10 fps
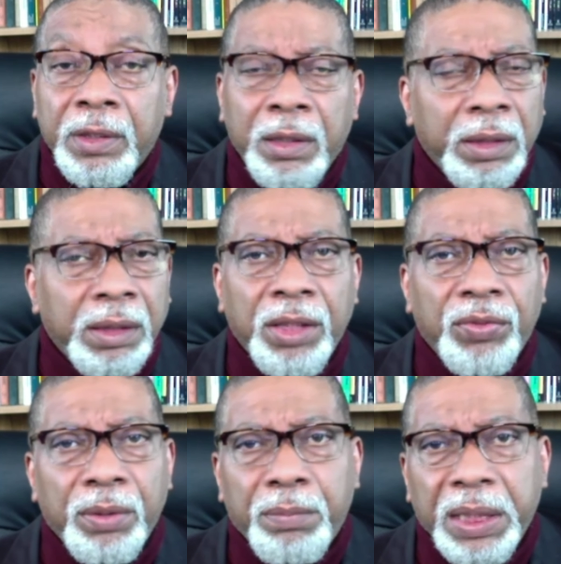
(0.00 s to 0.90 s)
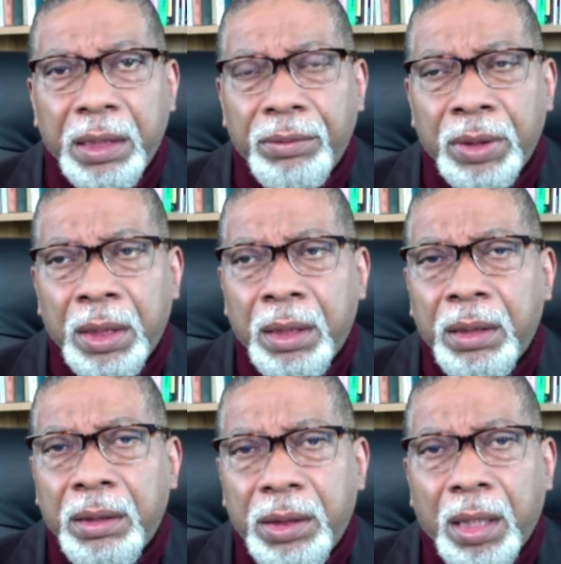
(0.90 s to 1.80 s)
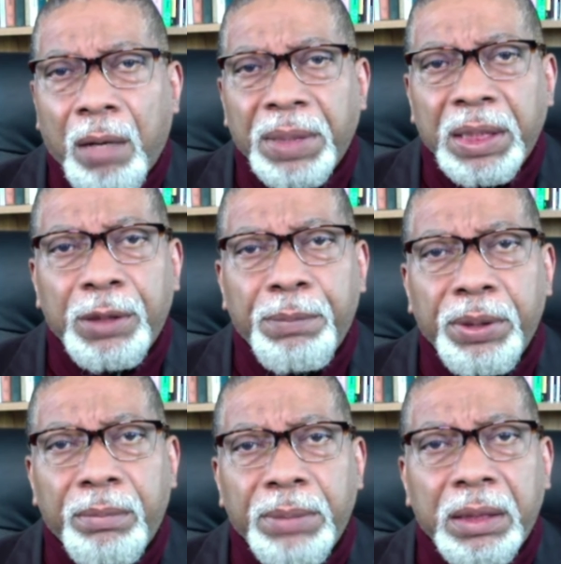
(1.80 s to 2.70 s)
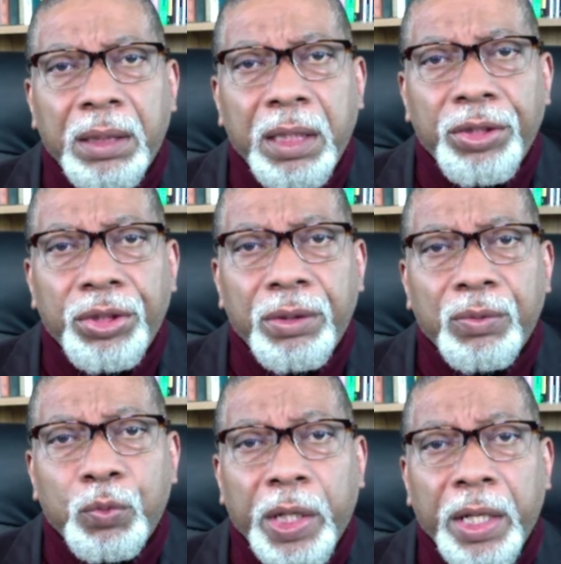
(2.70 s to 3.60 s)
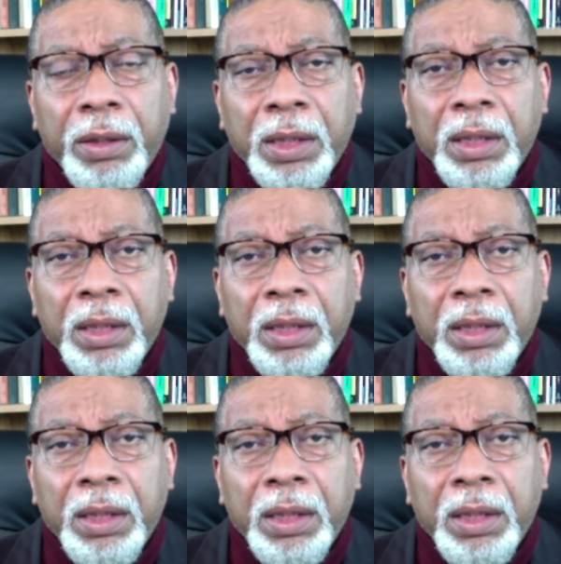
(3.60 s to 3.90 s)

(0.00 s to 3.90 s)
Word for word: There's even been some experimentation where